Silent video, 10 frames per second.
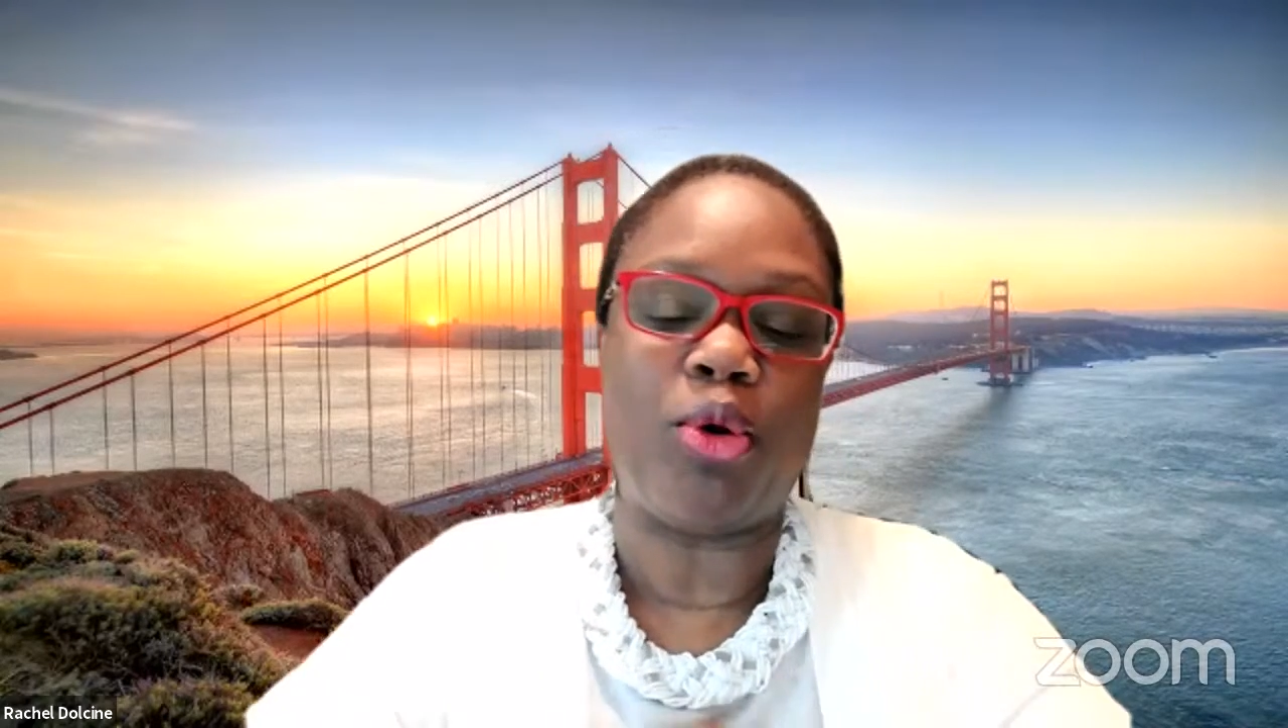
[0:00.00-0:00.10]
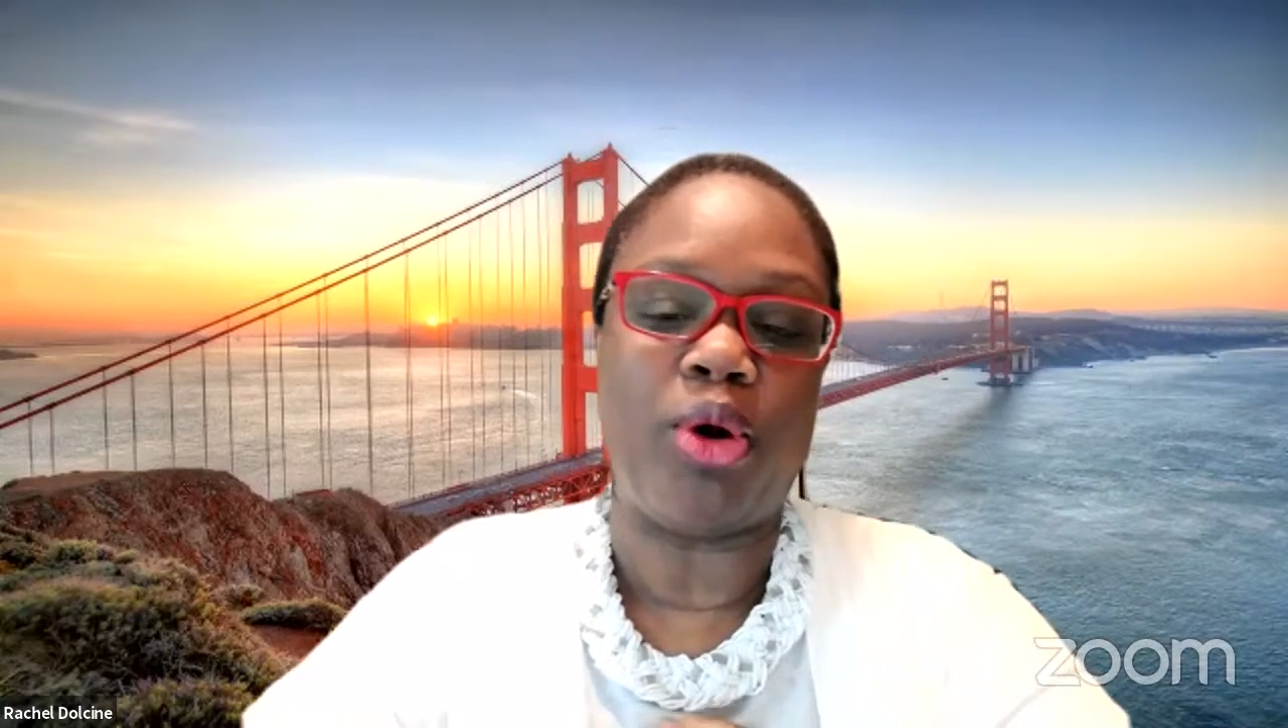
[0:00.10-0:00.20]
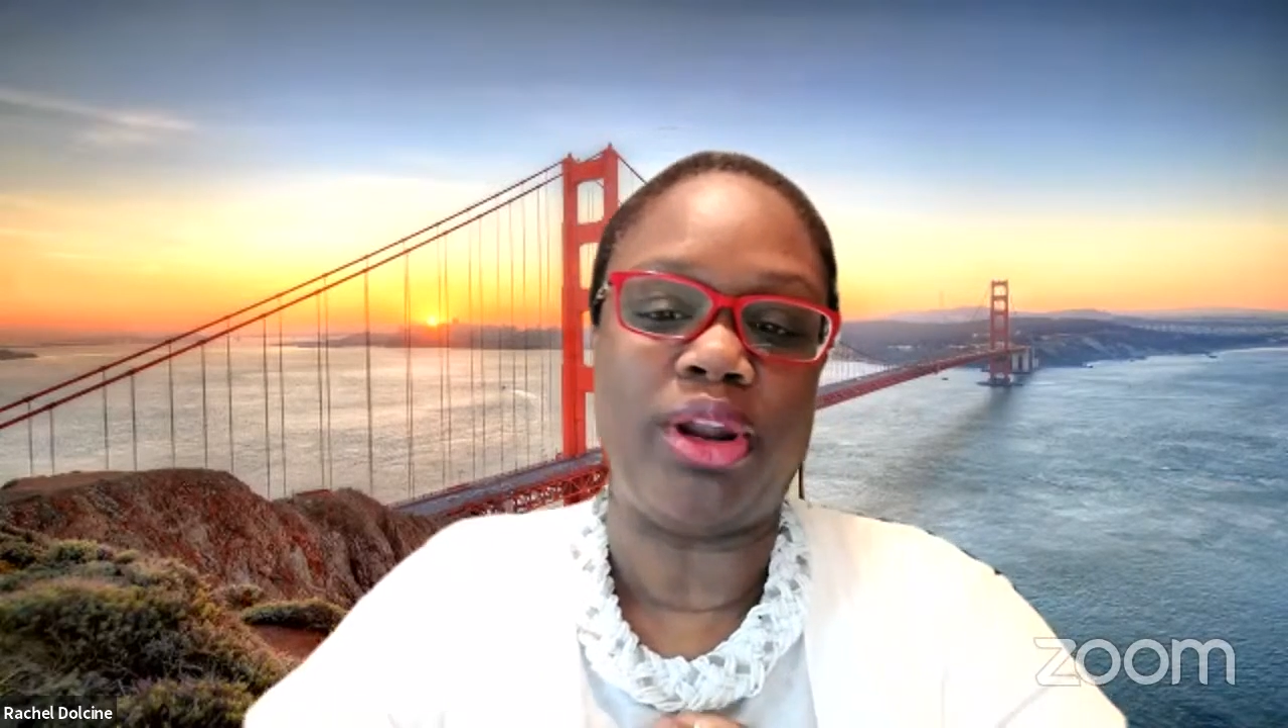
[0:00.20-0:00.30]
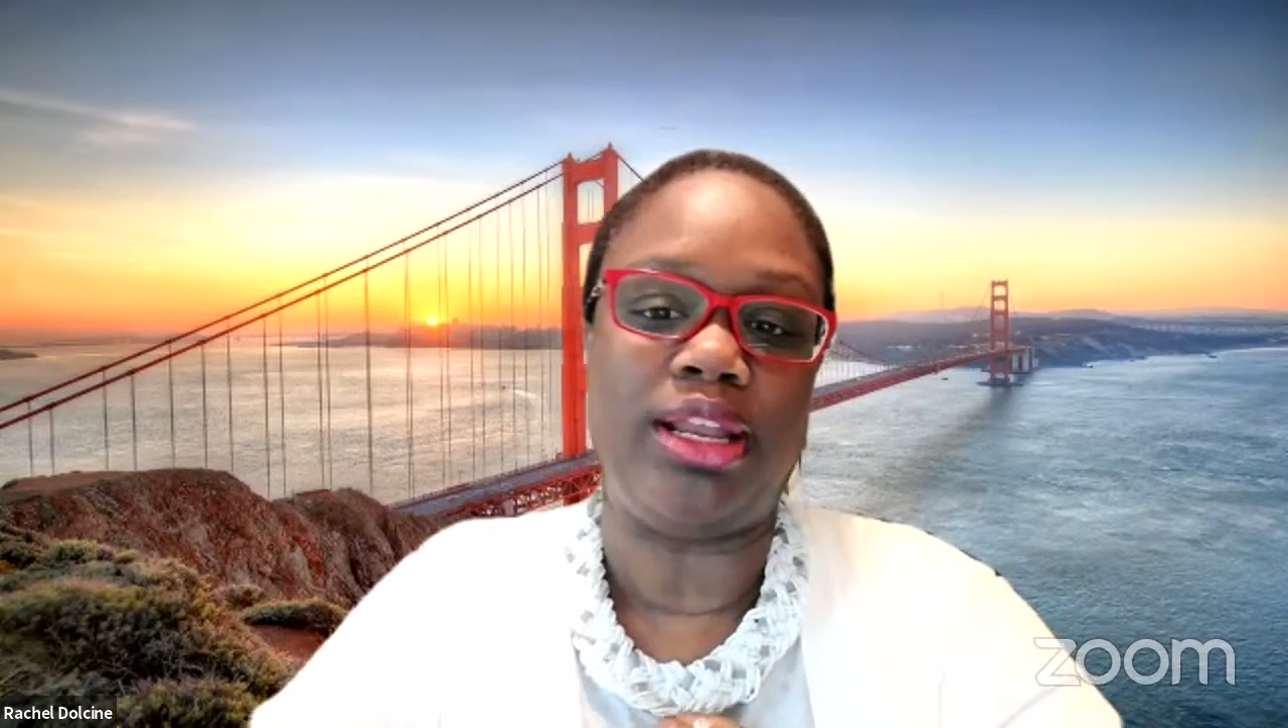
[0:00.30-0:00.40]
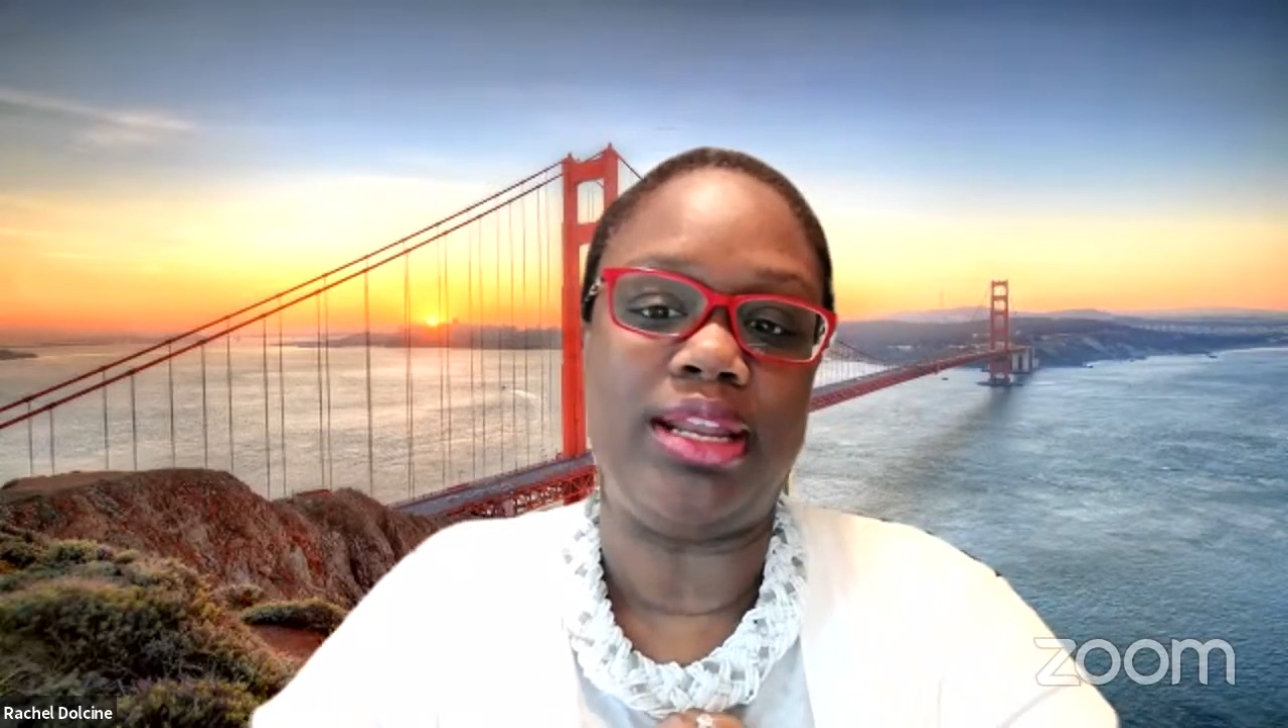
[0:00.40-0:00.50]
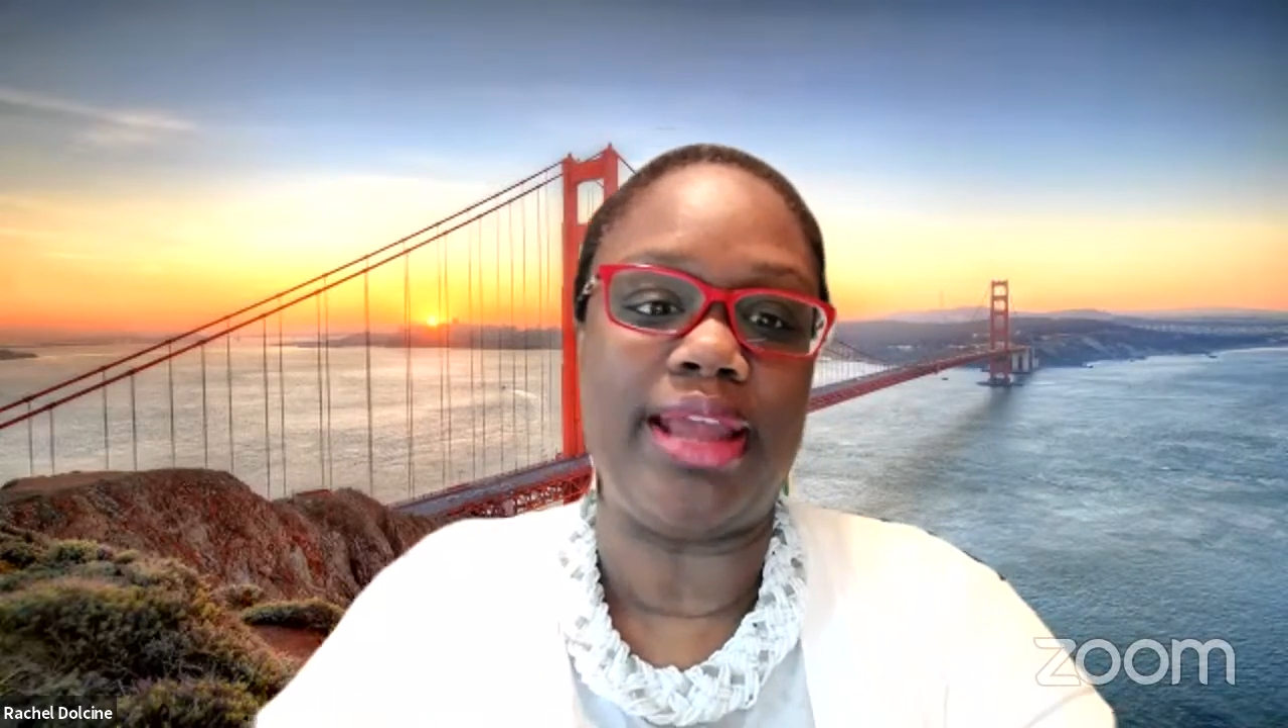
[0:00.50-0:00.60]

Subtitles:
quarterly